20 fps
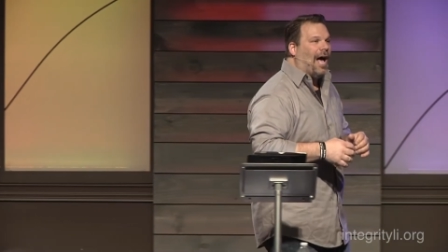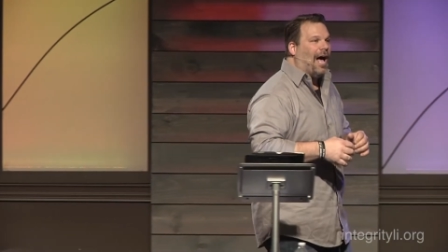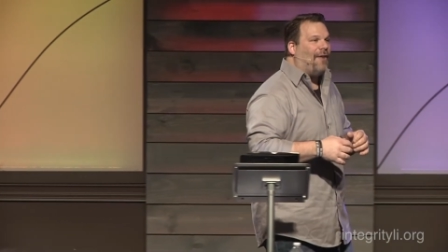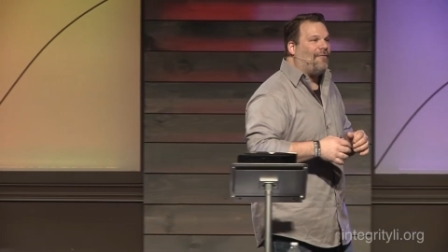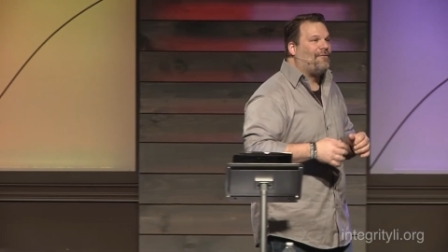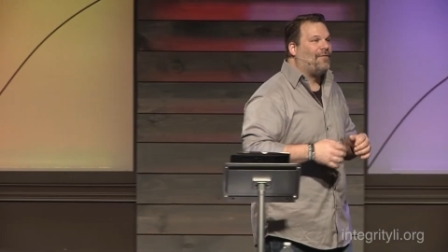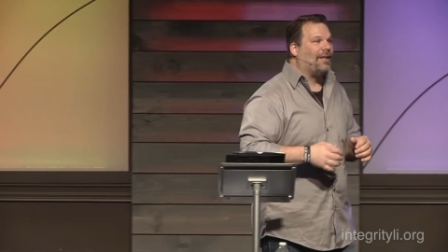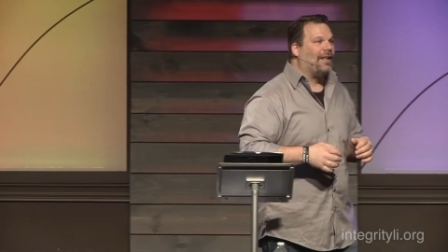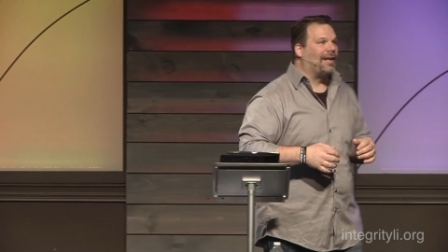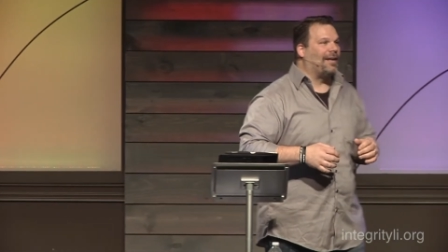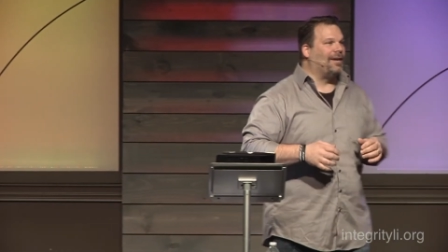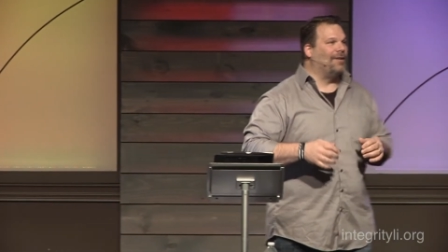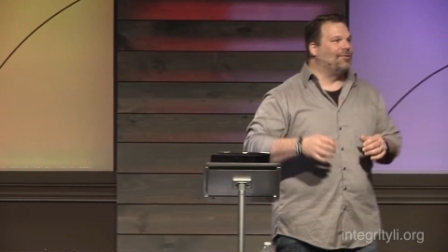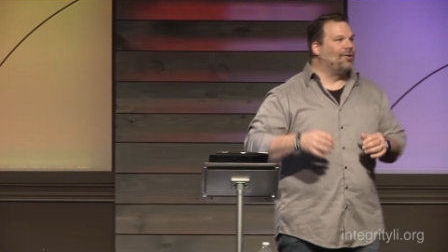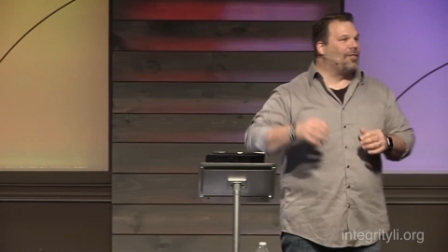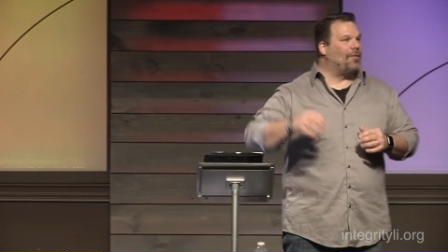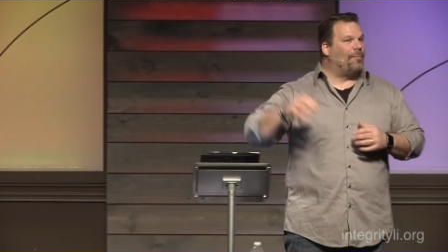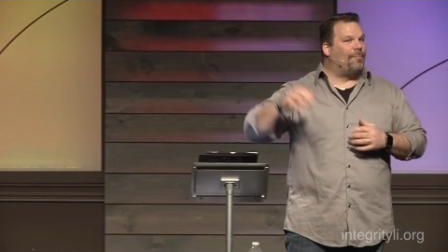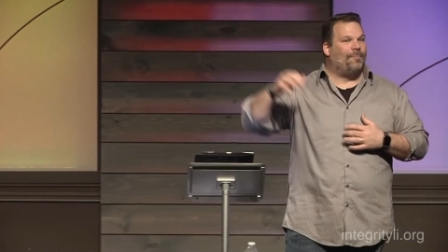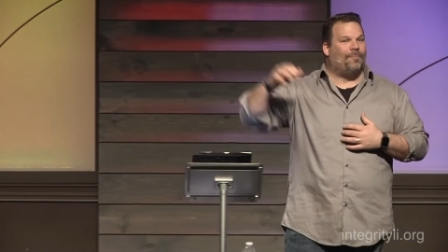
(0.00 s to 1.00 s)
I feel like, I
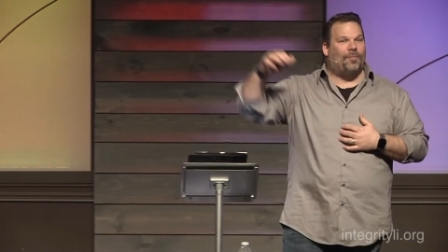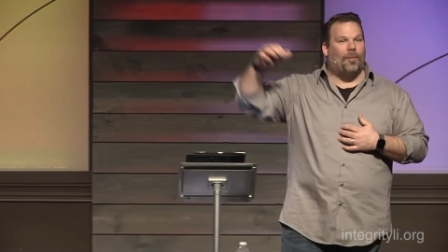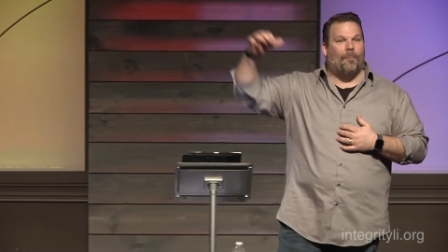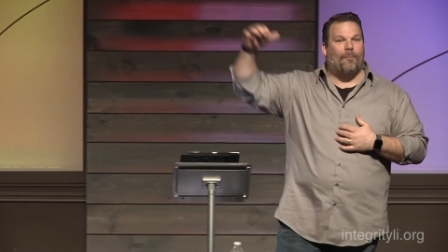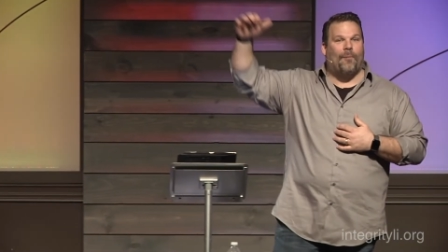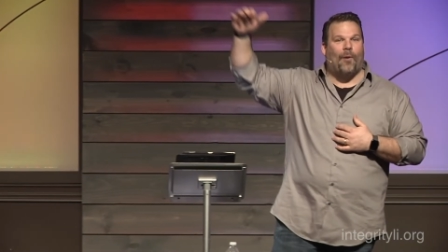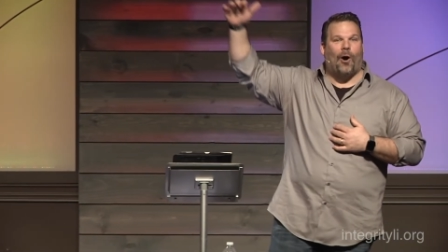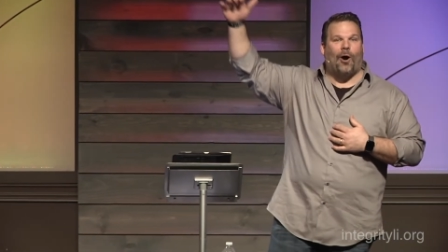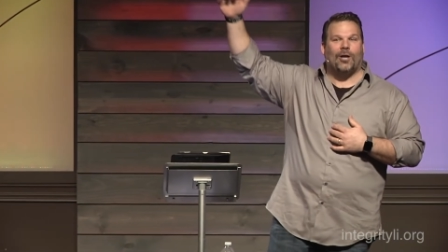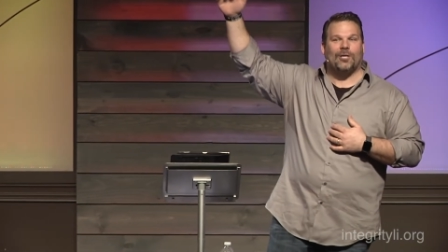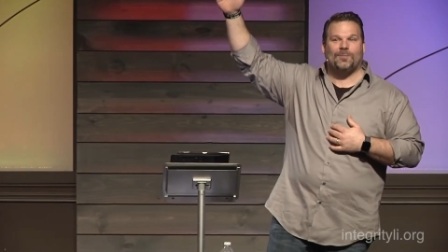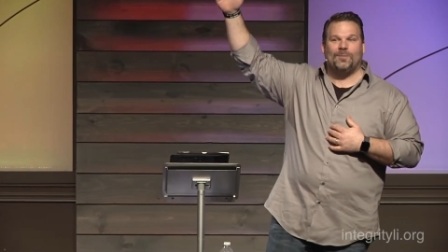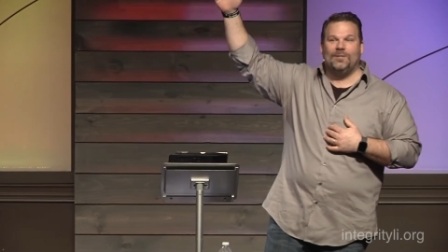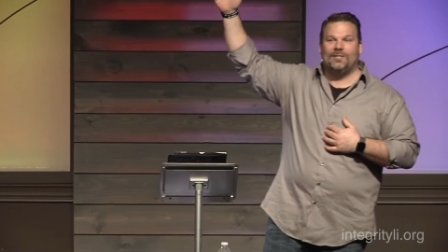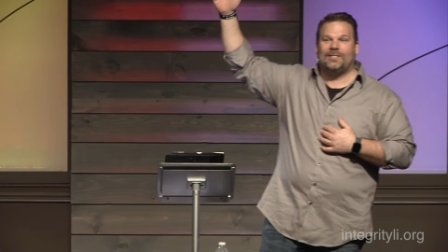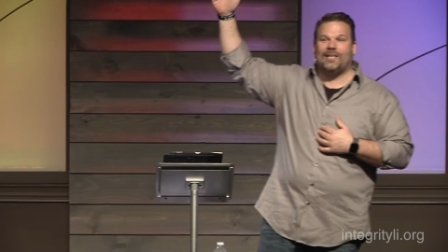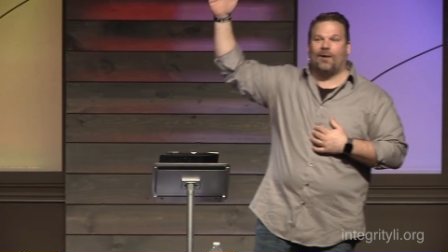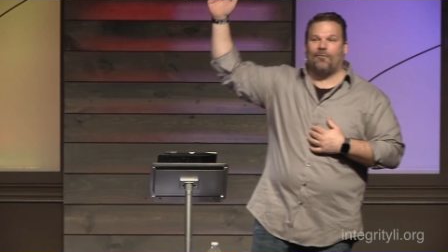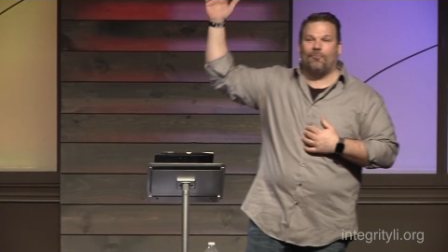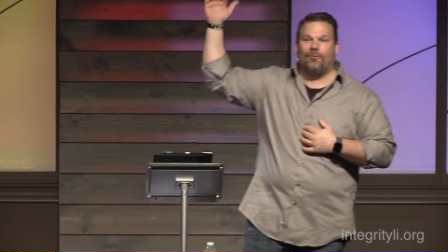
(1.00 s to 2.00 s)
know, the, the bar has
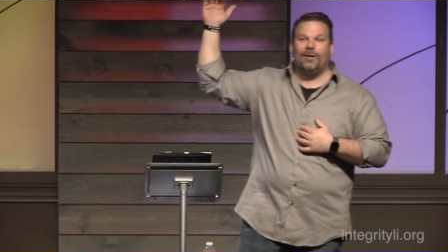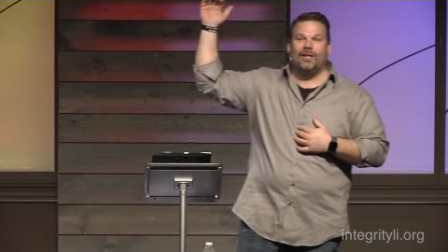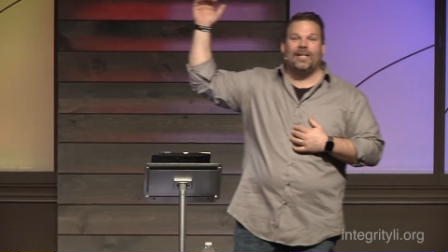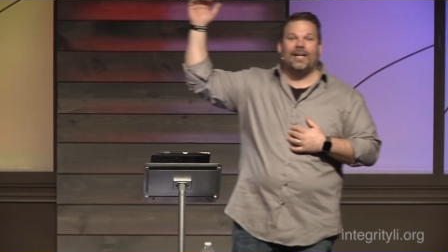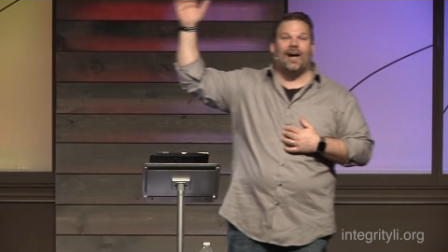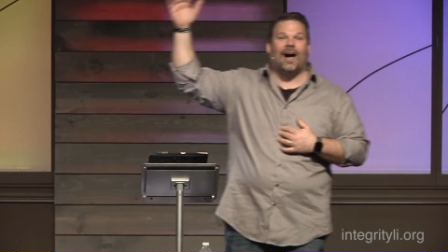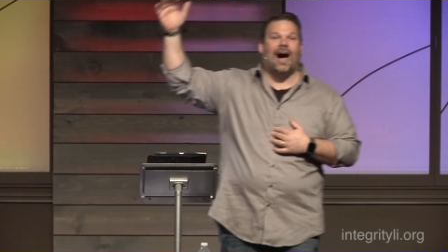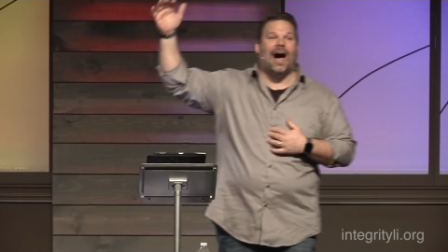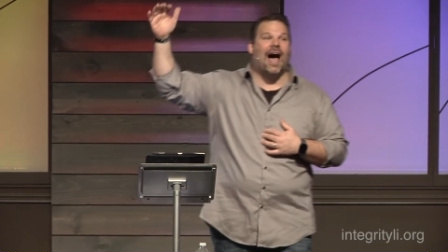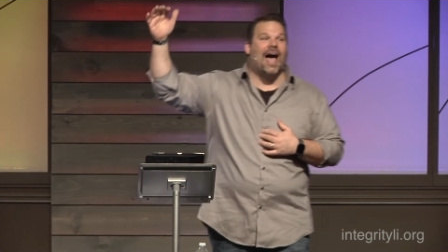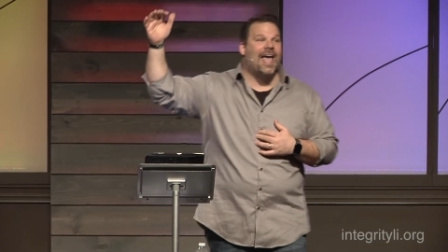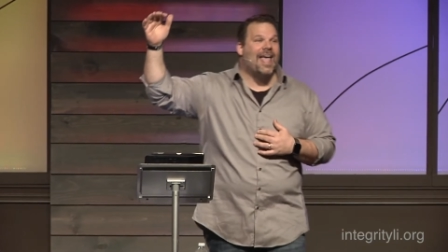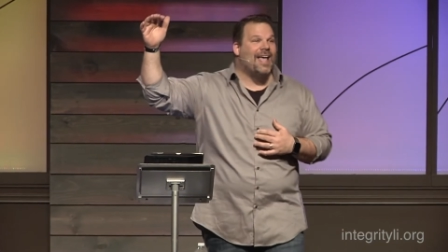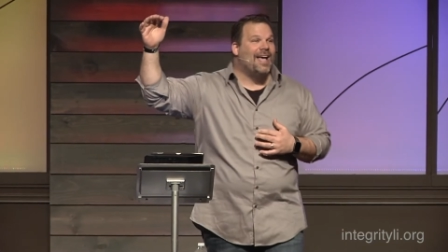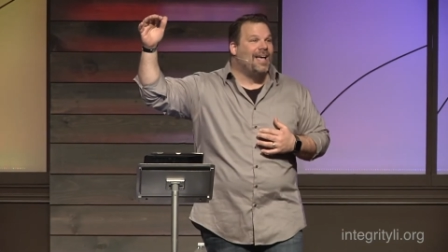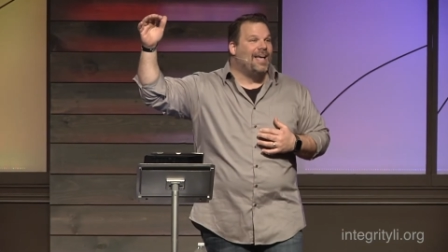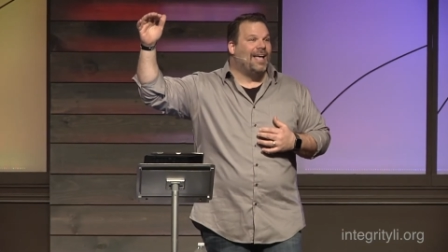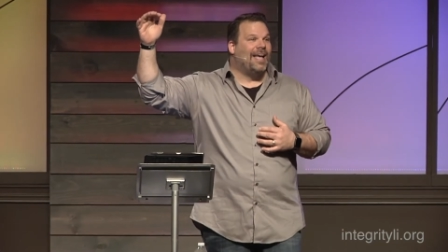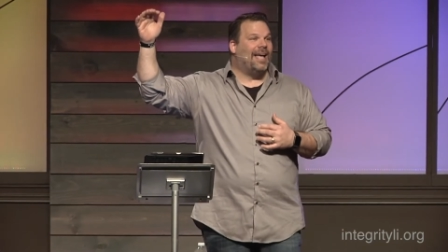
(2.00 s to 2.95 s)
been set really high.